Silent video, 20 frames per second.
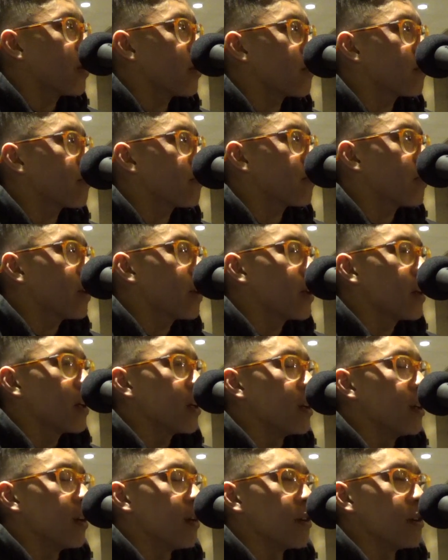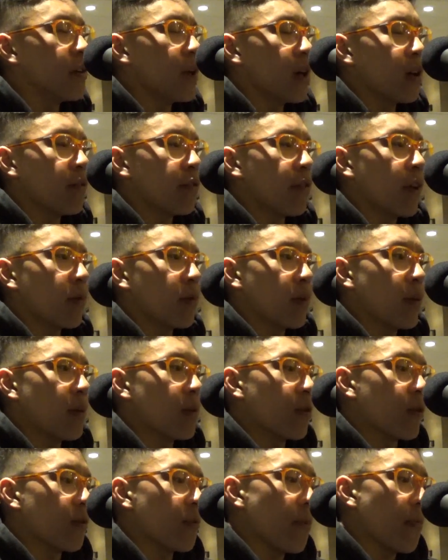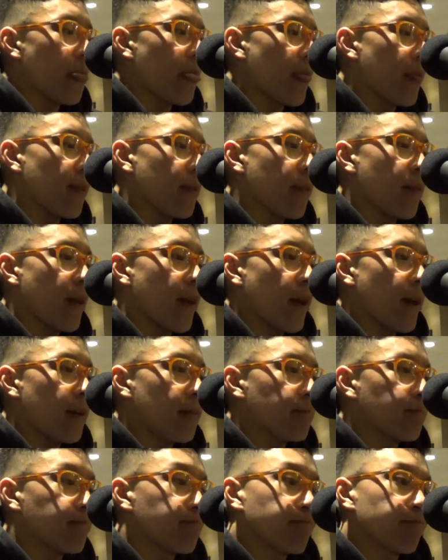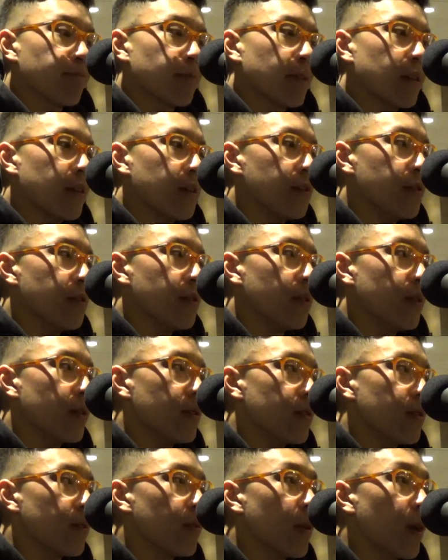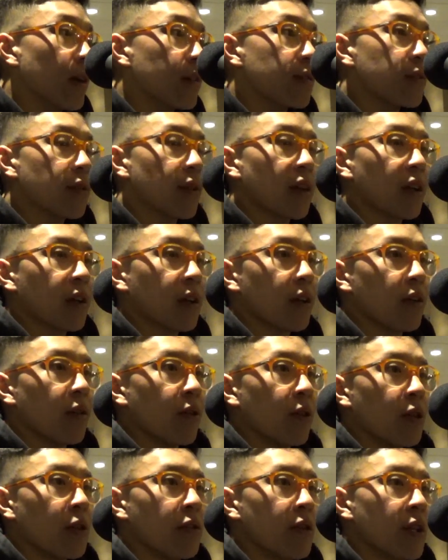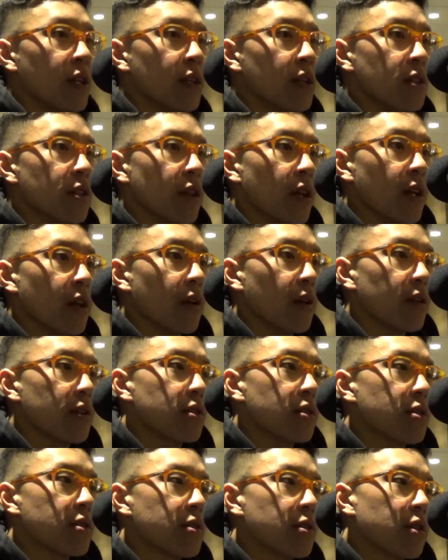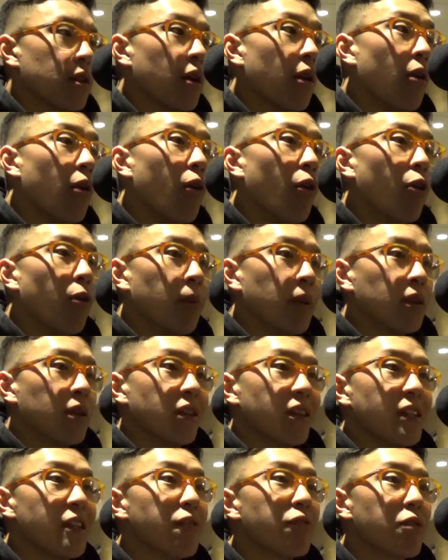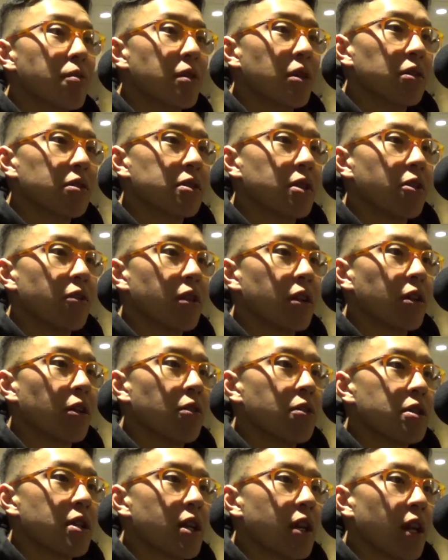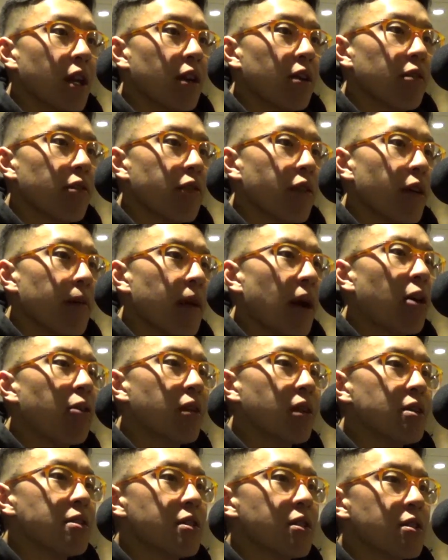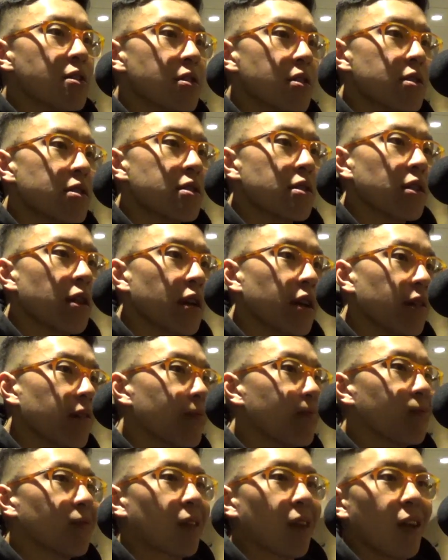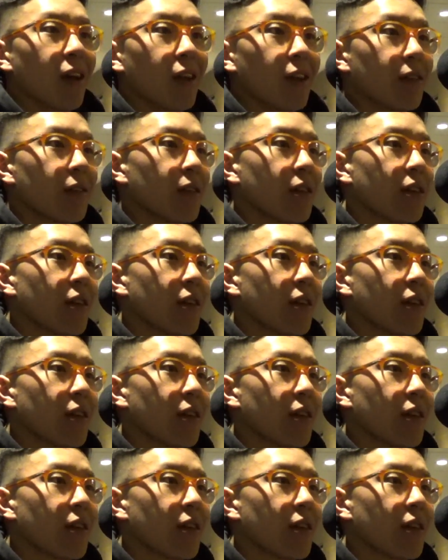if, you had a family member that got sick, or you needed like to go home and leave the military to go take care of them? How easy is it to like kind